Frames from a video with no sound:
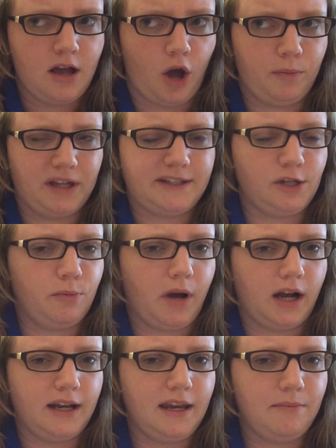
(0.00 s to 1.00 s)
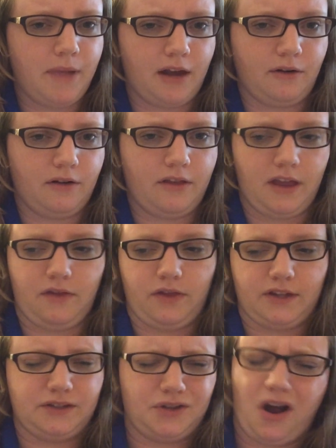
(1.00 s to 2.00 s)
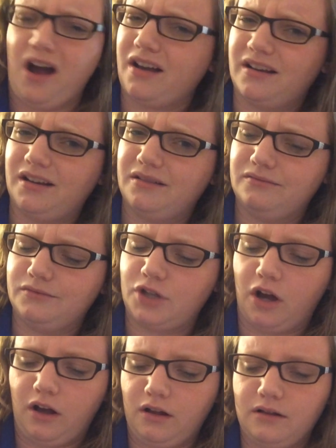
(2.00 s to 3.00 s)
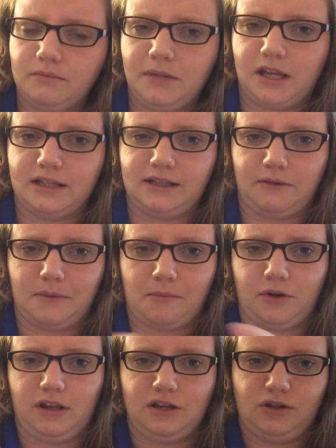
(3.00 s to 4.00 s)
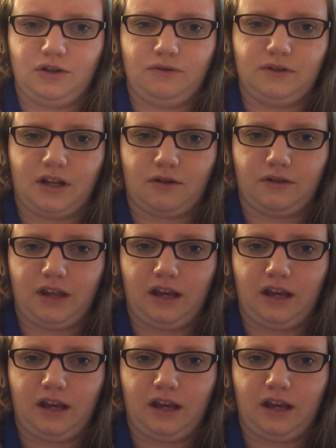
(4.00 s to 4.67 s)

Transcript: Obitsu body better than the stock doll, because I remember these shoes I don't